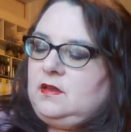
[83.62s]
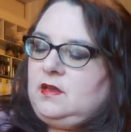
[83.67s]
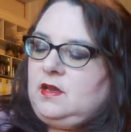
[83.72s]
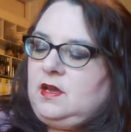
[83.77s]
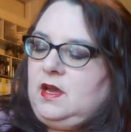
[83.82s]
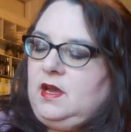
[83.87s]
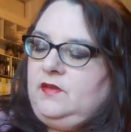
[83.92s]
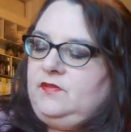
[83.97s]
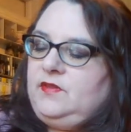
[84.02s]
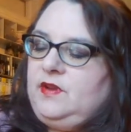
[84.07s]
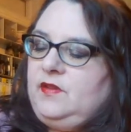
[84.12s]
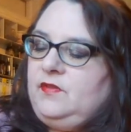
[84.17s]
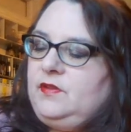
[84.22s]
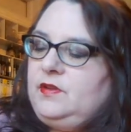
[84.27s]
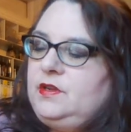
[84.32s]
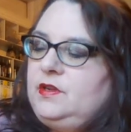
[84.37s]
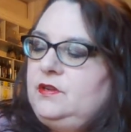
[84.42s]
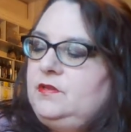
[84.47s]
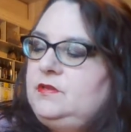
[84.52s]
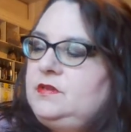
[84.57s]
I've never
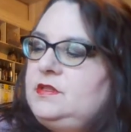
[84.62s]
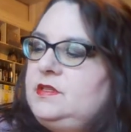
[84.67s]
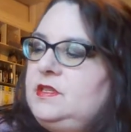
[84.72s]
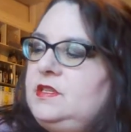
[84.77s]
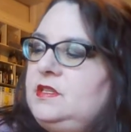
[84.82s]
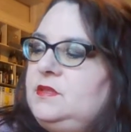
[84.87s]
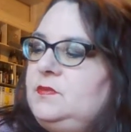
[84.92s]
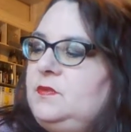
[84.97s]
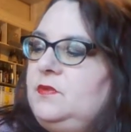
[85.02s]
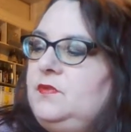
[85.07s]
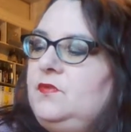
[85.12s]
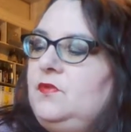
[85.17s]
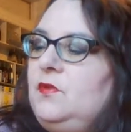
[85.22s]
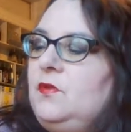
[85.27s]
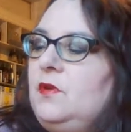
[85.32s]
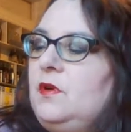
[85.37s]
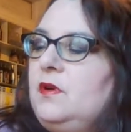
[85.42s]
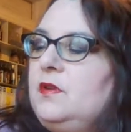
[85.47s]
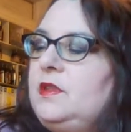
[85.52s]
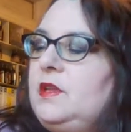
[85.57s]
used these
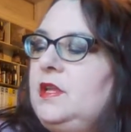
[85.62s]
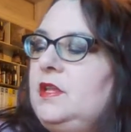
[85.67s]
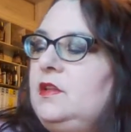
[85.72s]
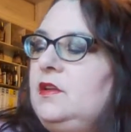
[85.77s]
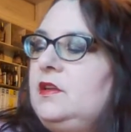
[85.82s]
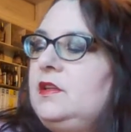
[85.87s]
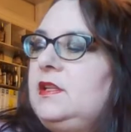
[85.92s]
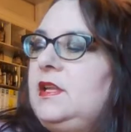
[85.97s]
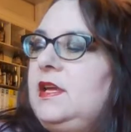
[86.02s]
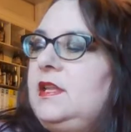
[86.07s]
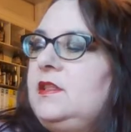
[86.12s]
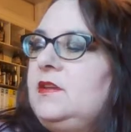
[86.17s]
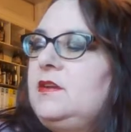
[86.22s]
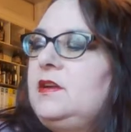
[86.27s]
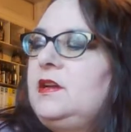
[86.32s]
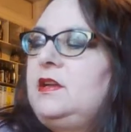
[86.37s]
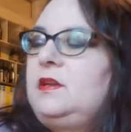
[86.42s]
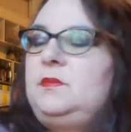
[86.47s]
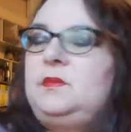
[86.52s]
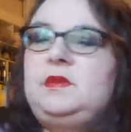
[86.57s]
before. They look like they're
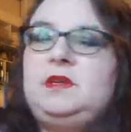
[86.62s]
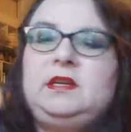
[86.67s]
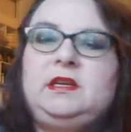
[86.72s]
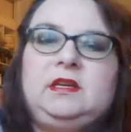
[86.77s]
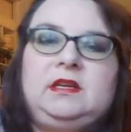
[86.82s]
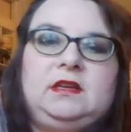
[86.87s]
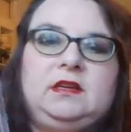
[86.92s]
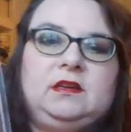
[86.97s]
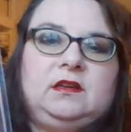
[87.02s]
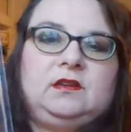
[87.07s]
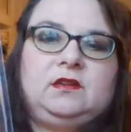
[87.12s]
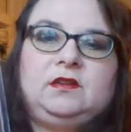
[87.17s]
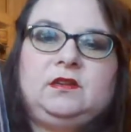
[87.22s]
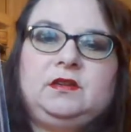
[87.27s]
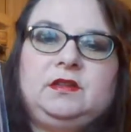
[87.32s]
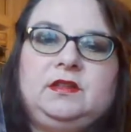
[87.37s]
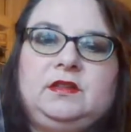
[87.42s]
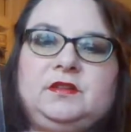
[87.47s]
going to be good.